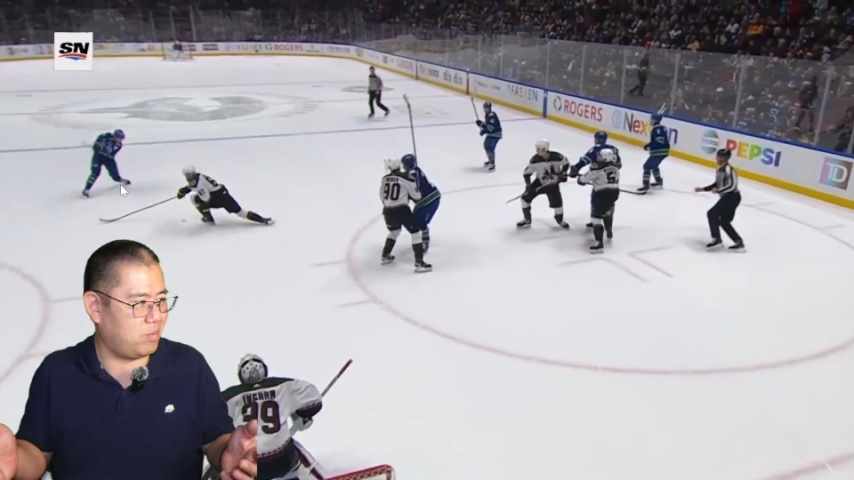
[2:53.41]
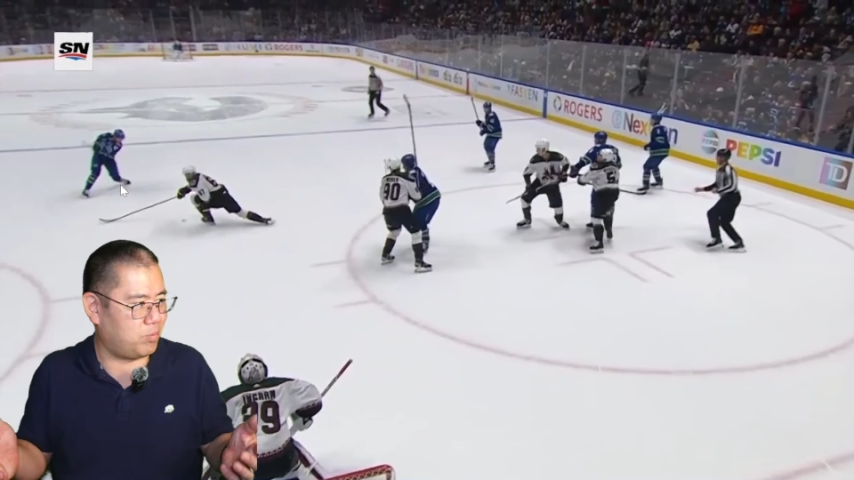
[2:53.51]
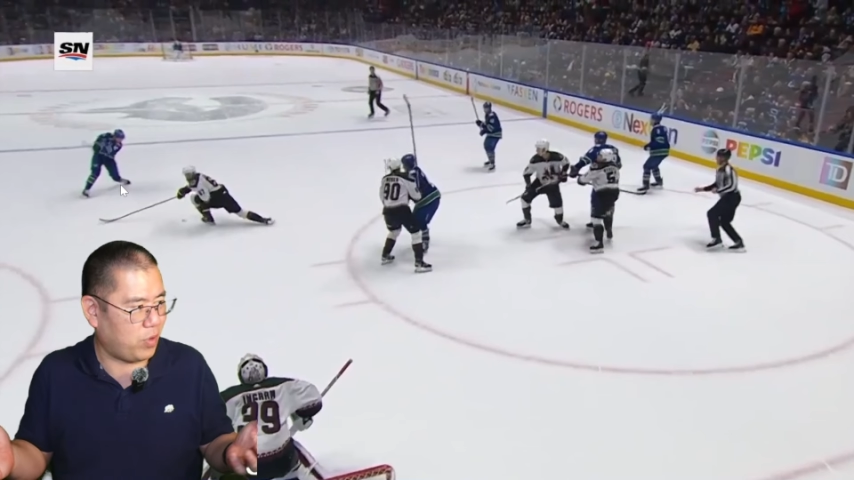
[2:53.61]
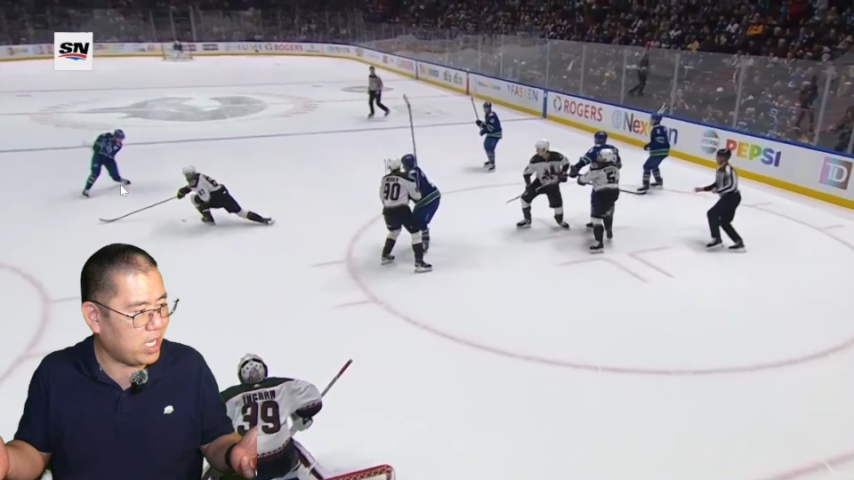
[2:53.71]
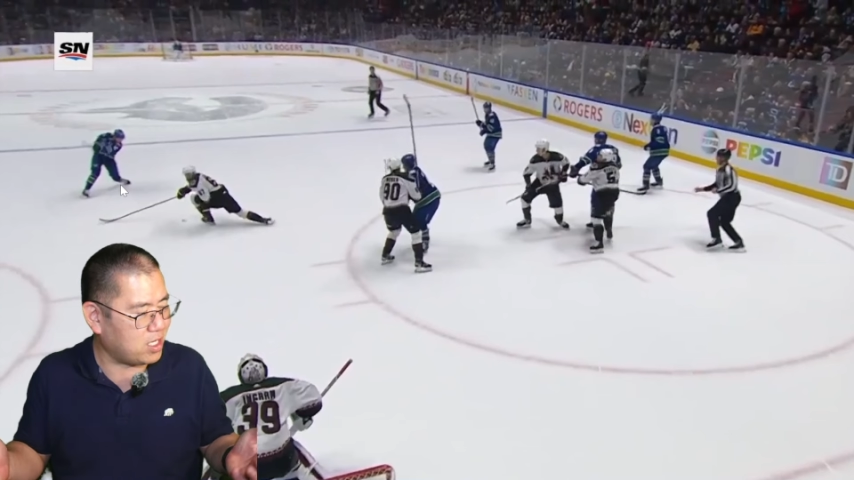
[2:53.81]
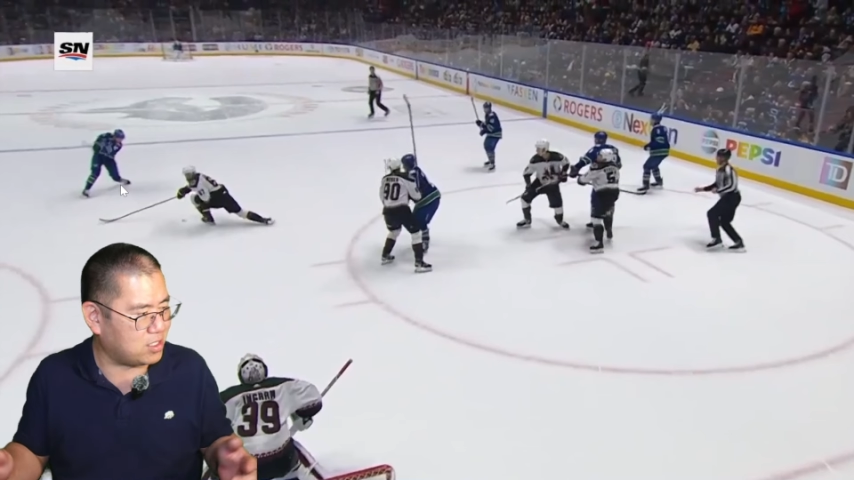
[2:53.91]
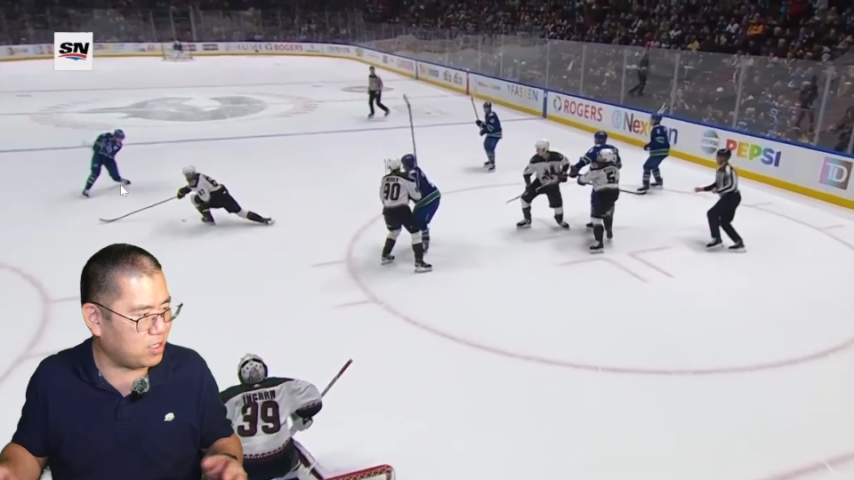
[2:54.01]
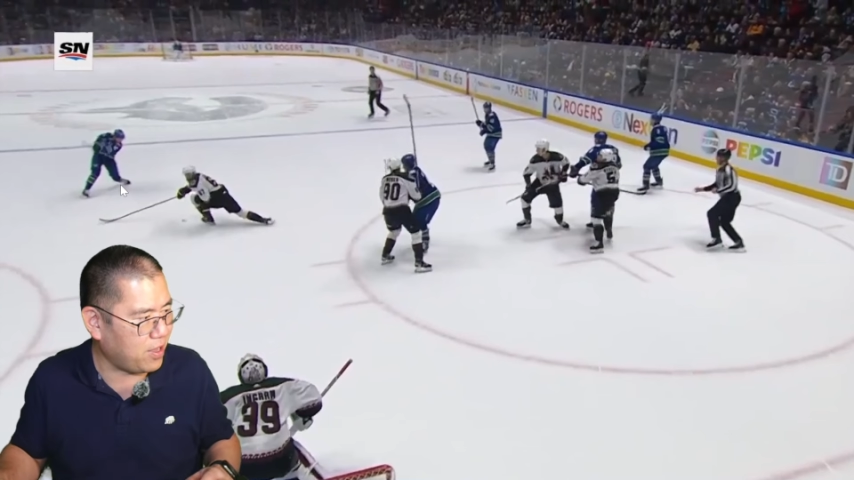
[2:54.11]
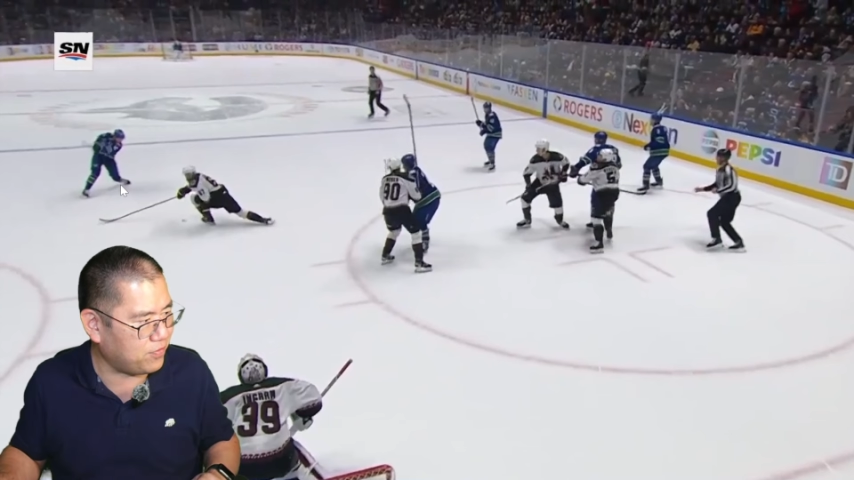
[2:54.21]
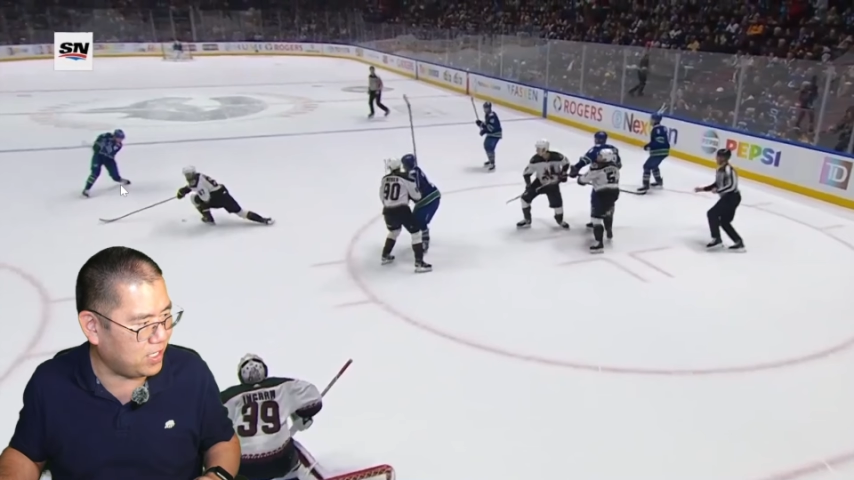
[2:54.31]
break
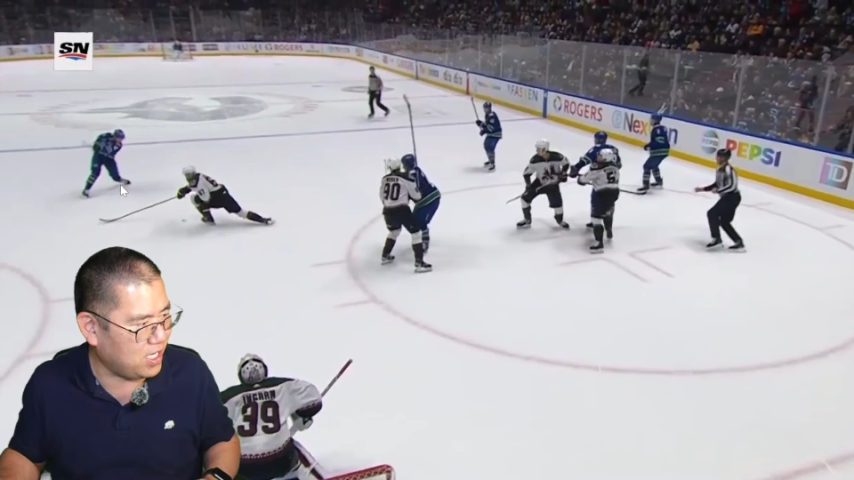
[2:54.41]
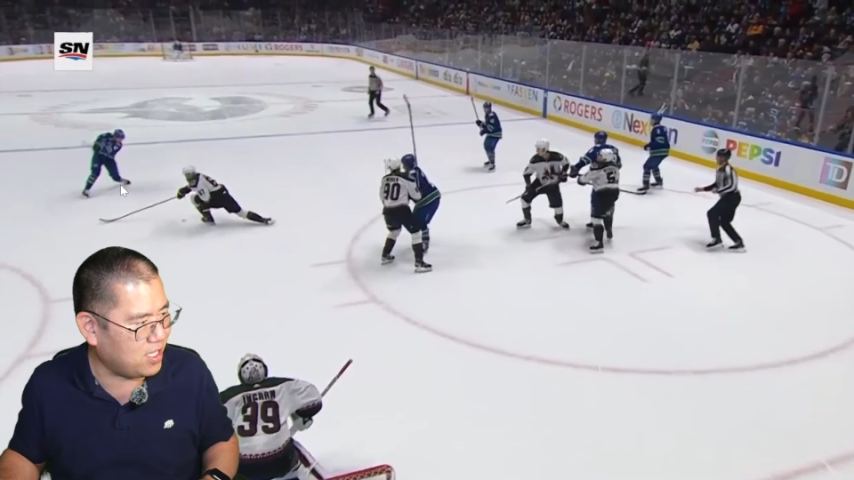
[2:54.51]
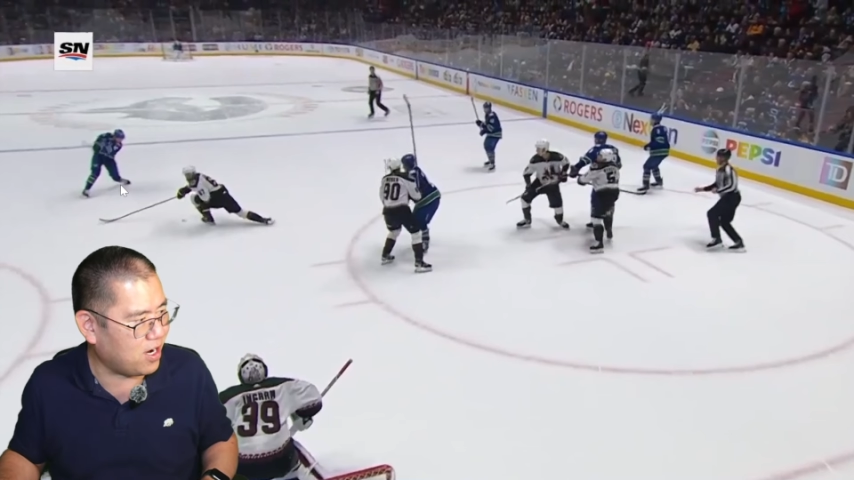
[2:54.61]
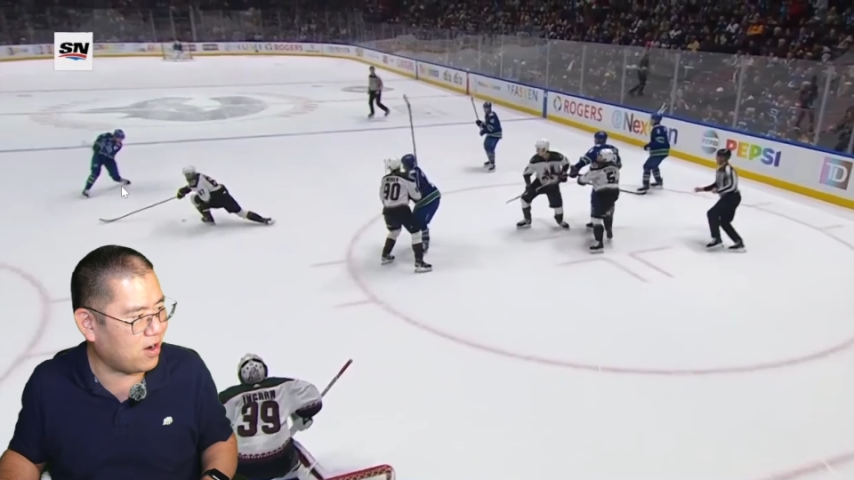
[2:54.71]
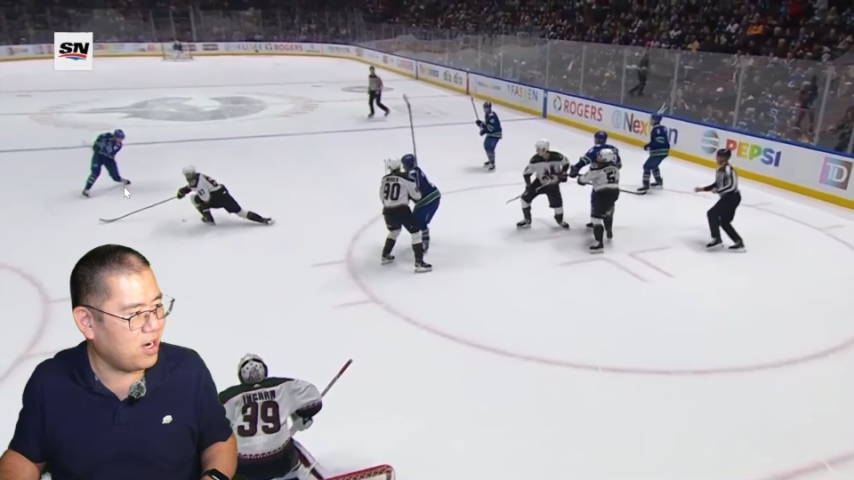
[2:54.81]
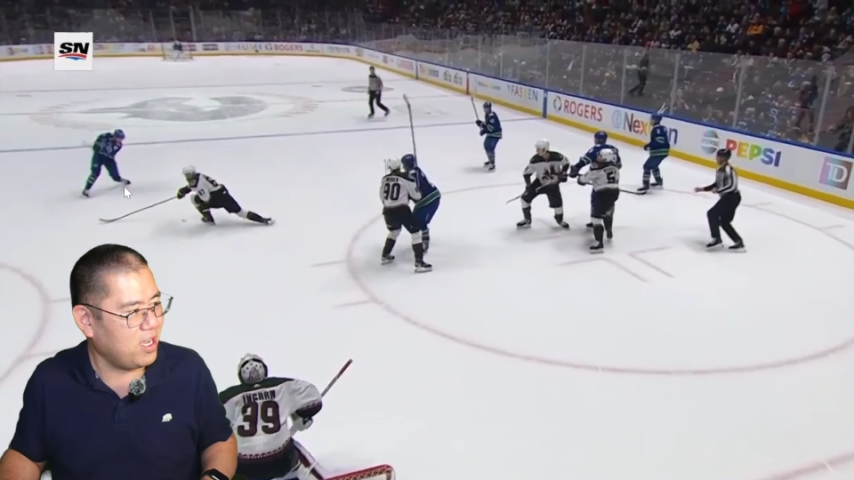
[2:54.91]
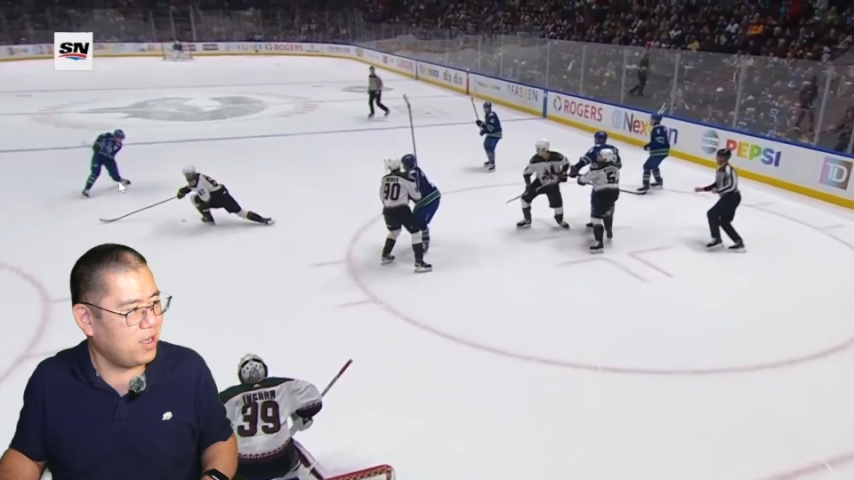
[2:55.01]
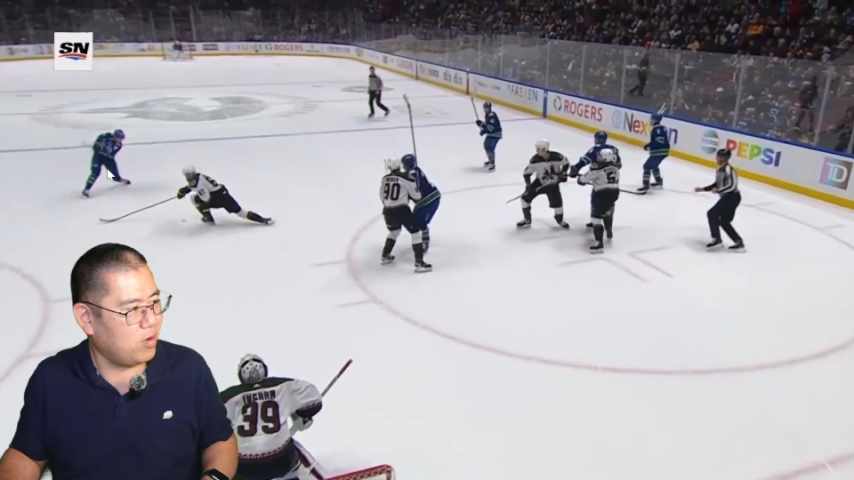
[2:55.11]
his left knee there